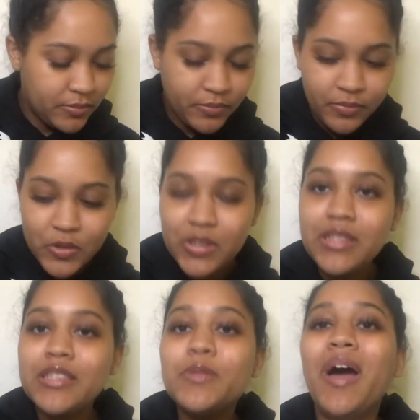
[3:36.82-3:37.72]
You see, this
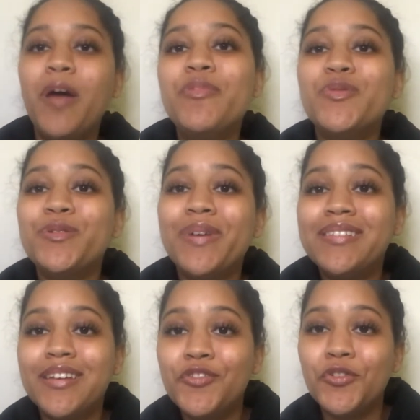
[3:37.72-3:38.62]
is what happens when you pay
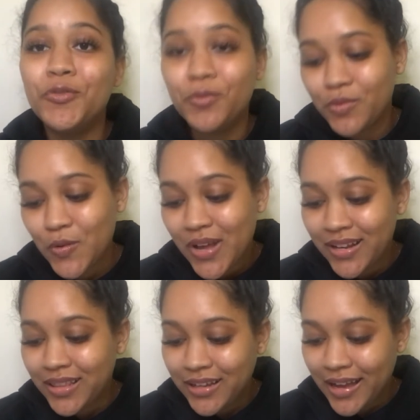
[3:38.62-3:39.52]
attention. You gotta
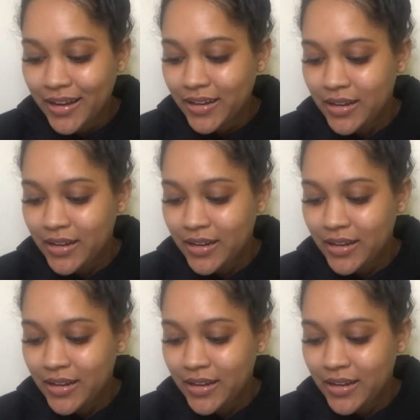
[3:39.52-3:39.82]
look at it.